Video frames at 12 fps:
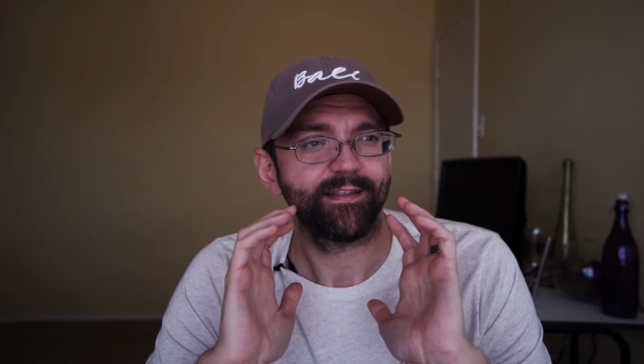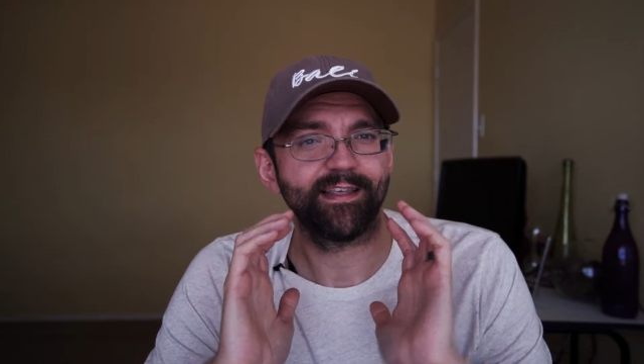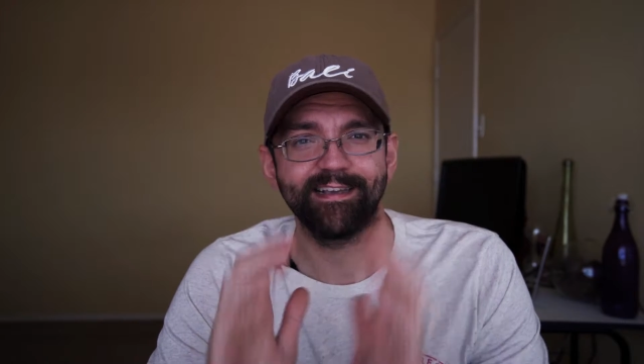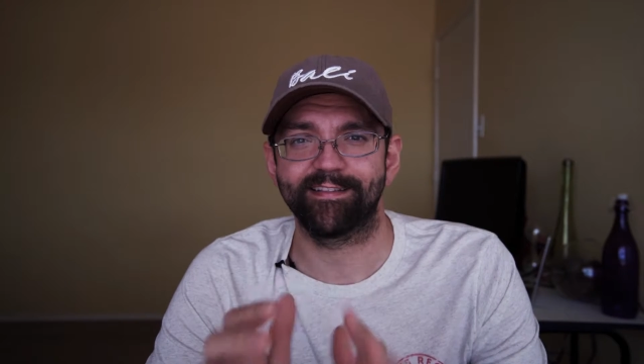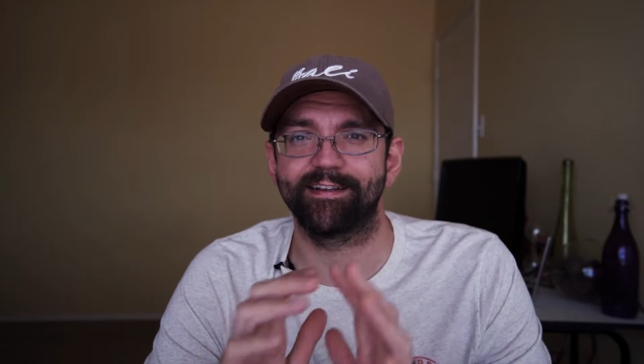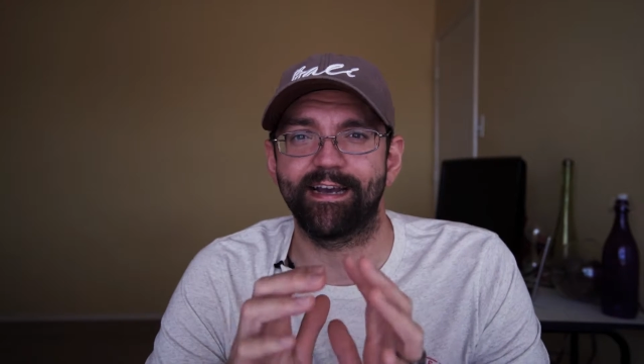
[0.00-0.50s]

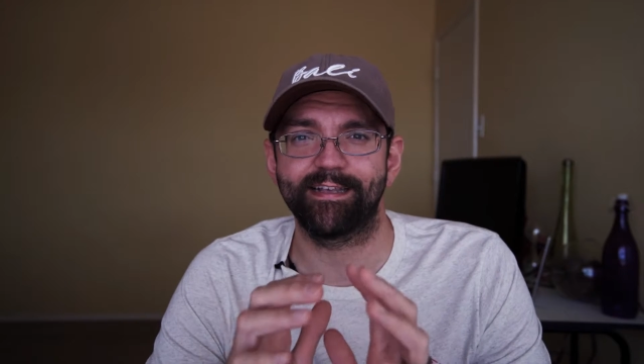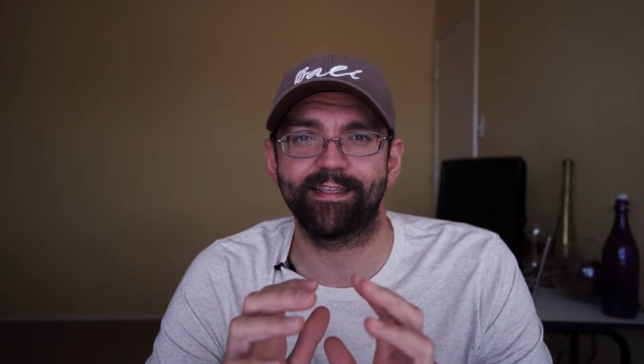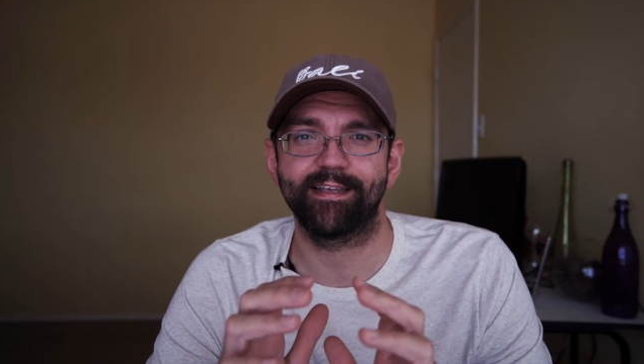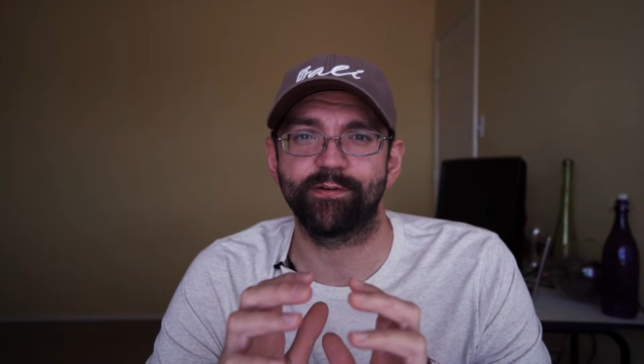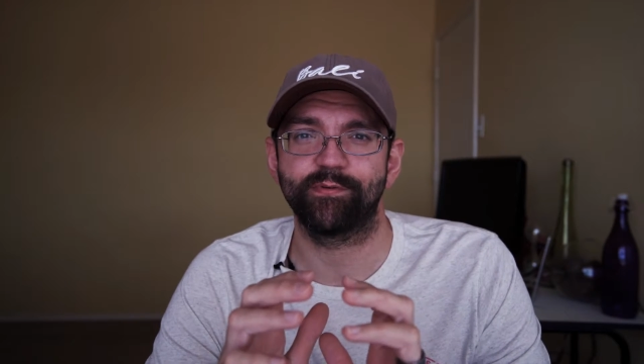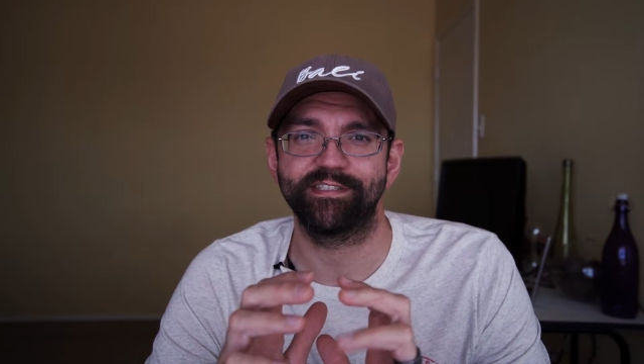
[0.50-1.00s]
thing that I
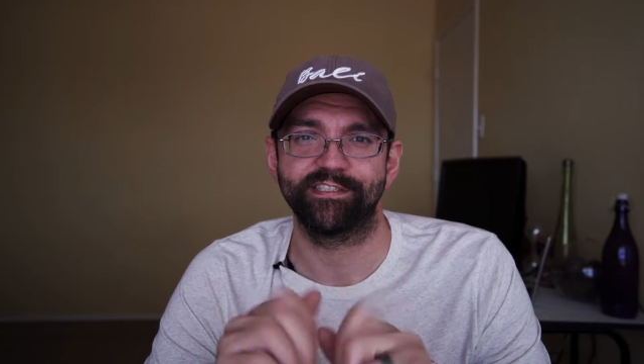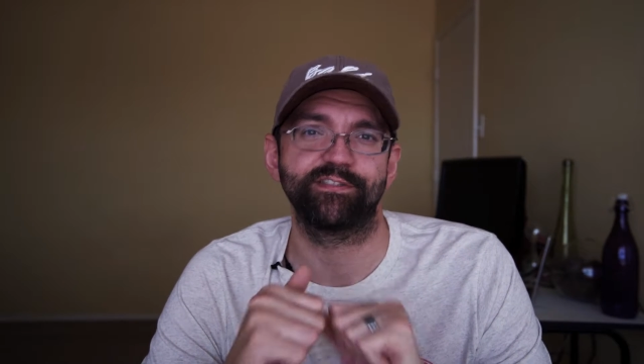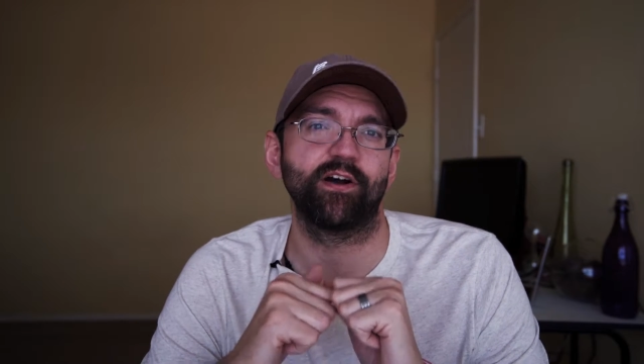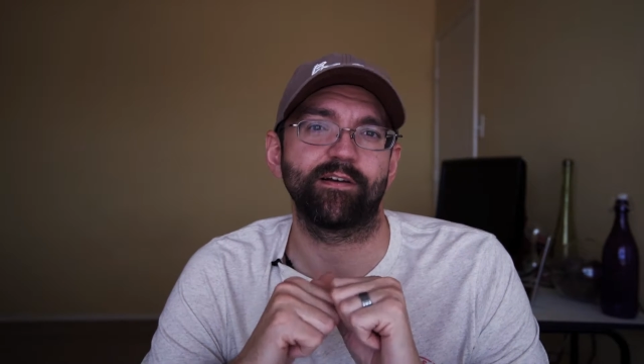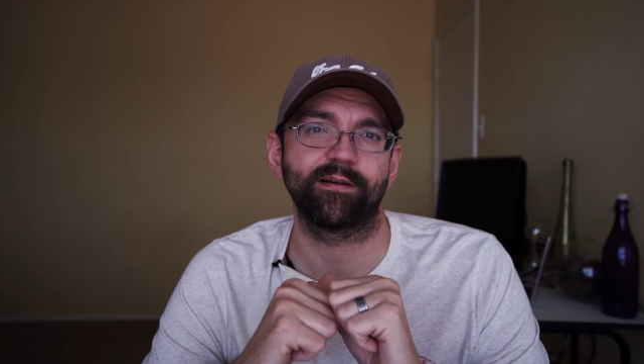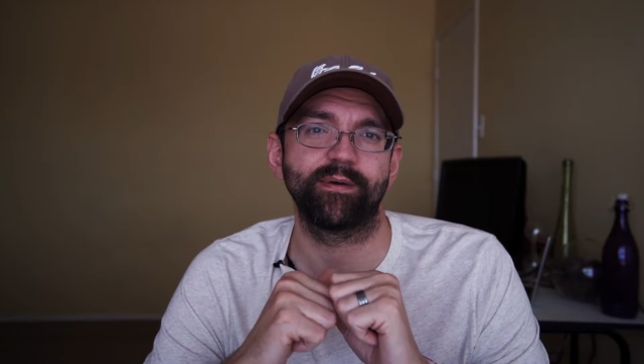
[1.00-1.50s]
think we should
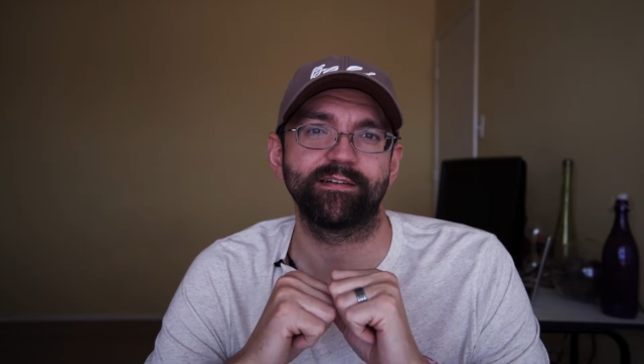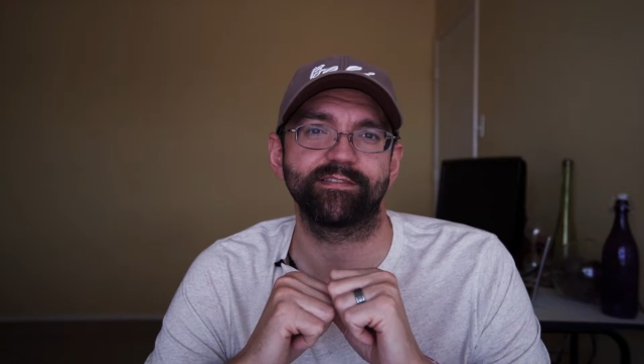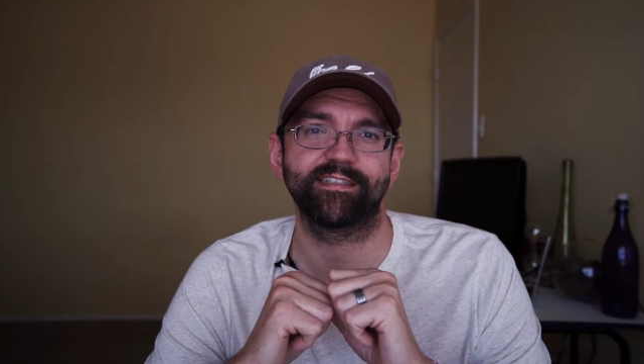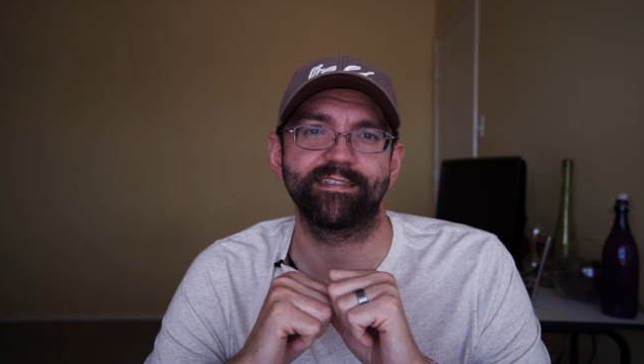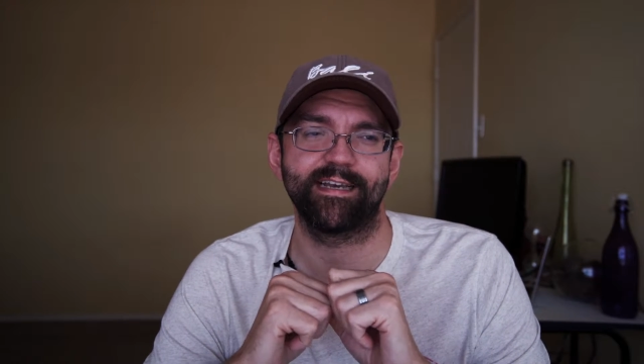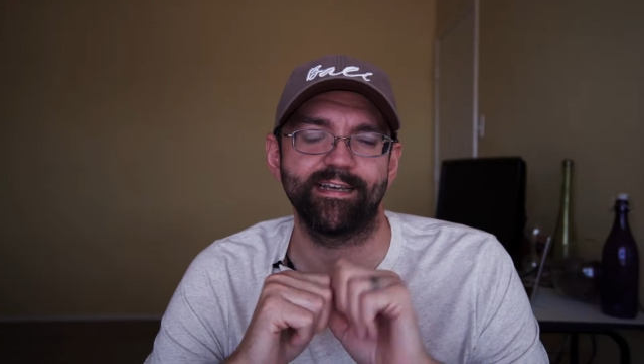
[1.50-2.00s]
talk about
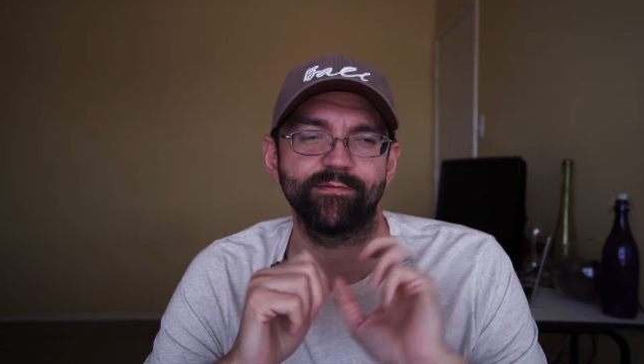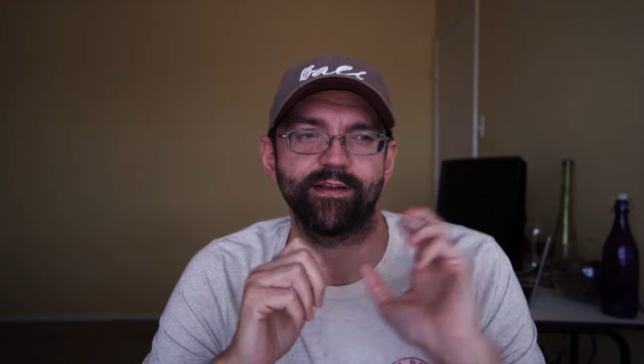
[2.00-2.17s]
today,